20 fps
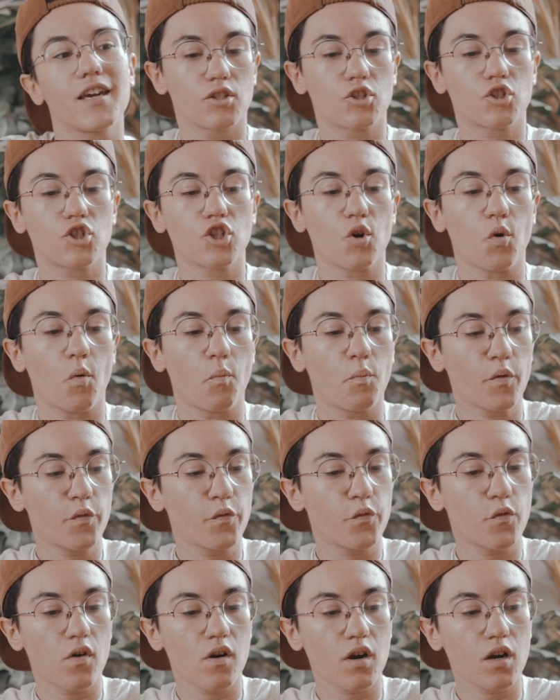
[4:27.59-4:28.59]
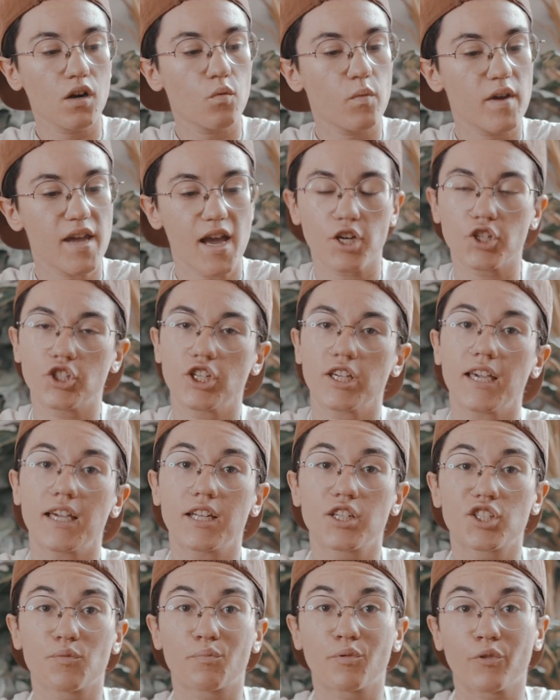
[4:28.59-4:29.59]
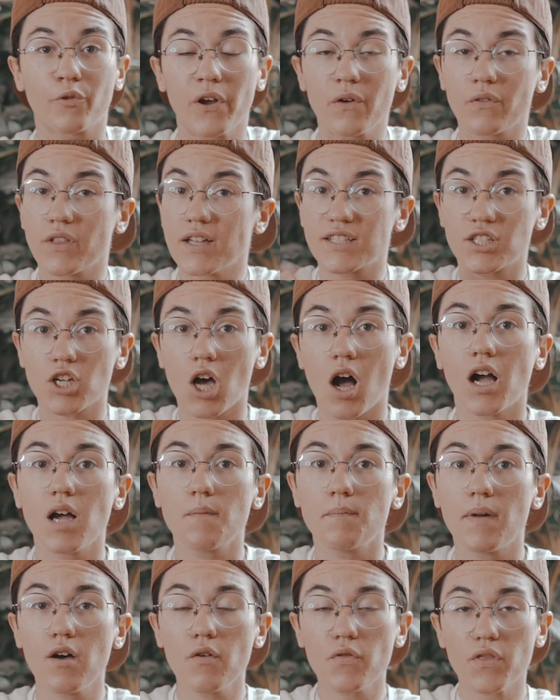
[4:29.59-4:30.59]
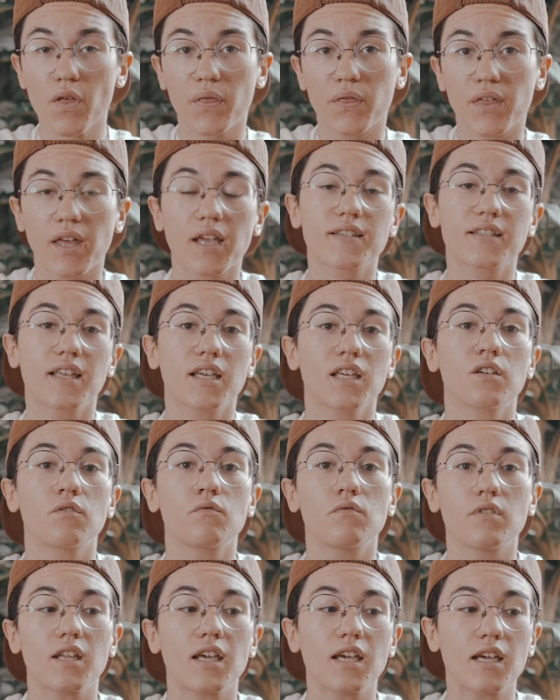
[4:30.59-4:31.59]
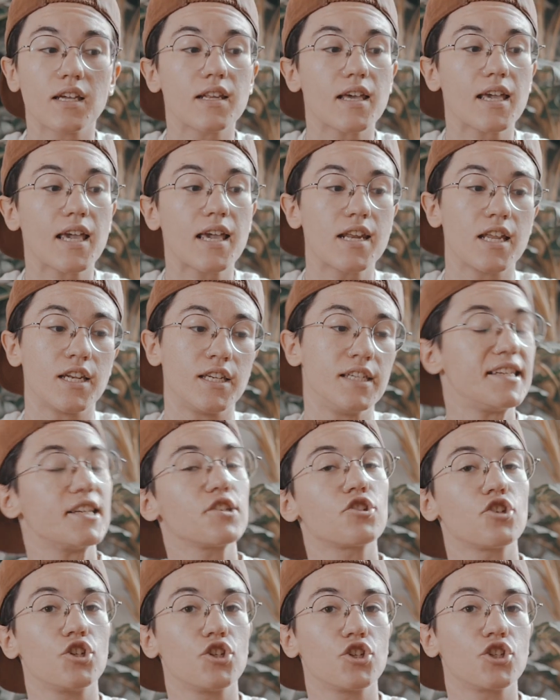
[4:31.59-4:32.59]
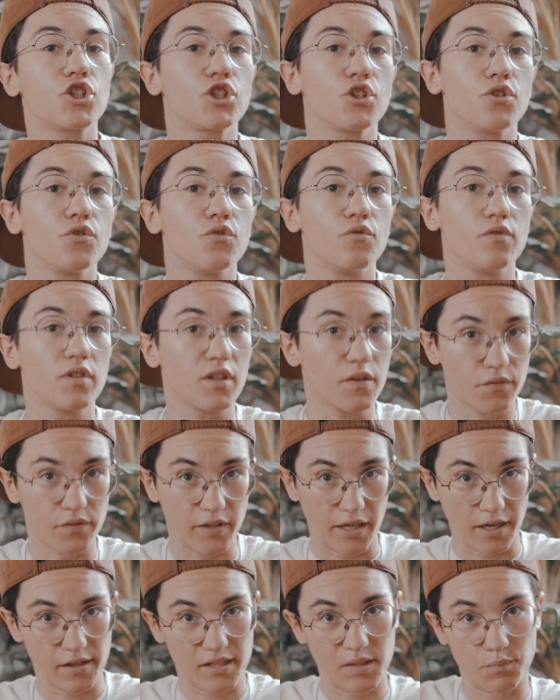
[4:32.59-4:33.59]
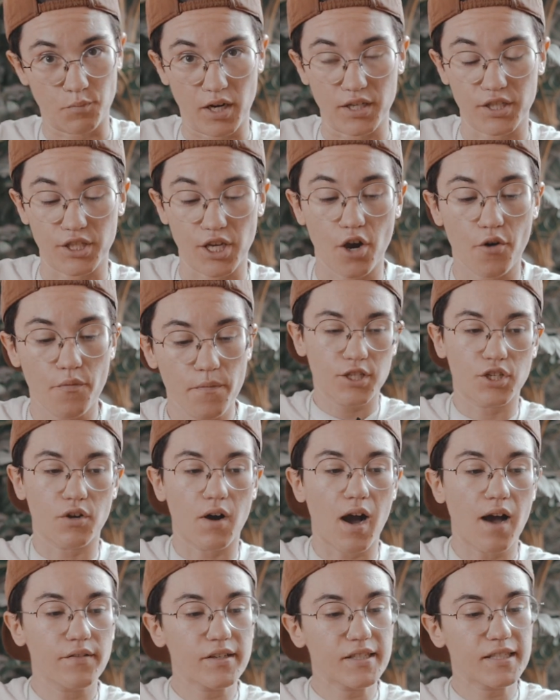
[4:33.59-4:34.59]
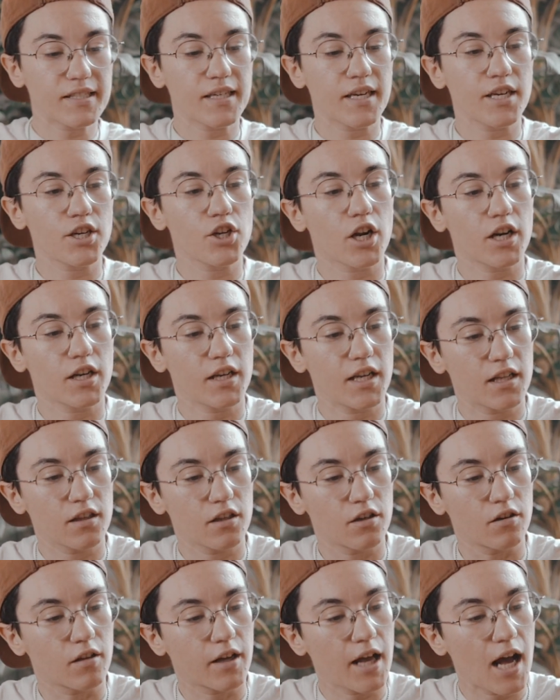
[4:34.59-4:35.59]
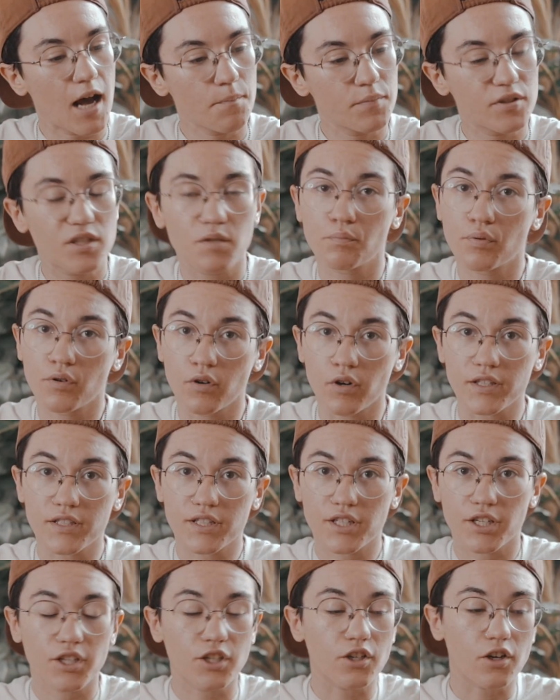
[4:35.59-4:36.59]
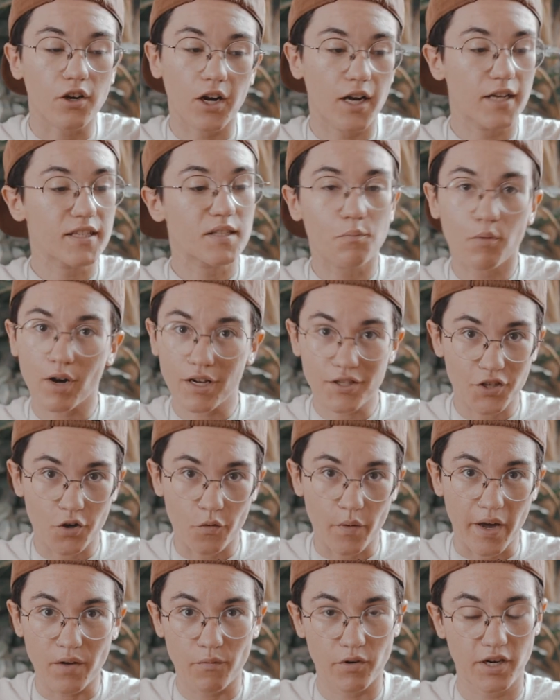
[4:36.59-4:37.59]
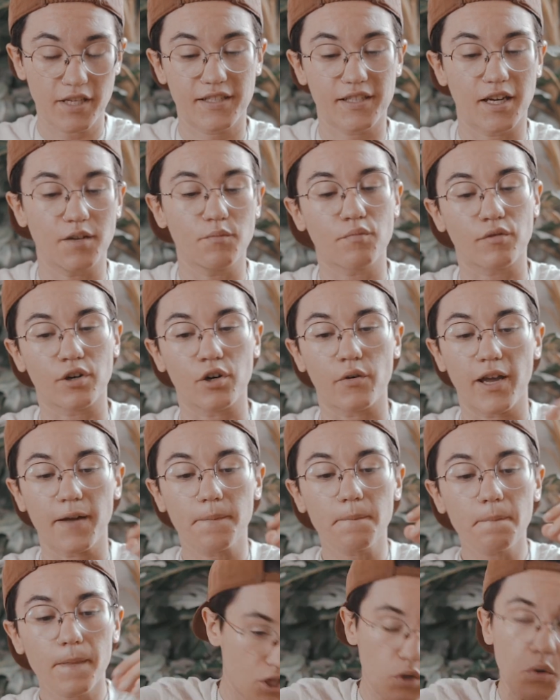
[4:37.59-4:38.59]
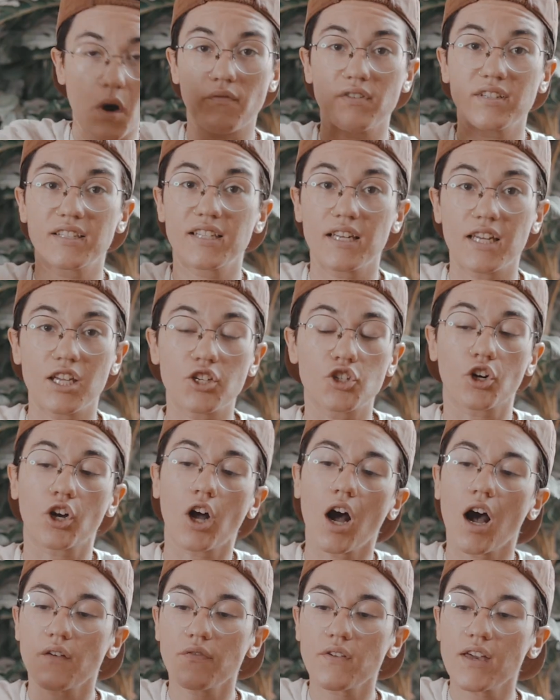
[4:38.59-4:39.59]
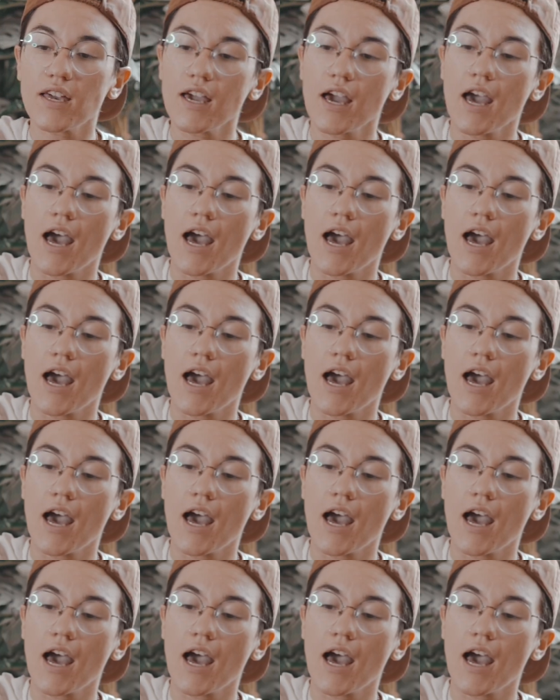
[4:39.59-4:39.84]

So before we actually get into brewing, let's talk about the things that you need in addition to the Flair Espresso. So obviously you're gonna need a little cup to put your espresso in when it's done brewing. You obviously need your coffee.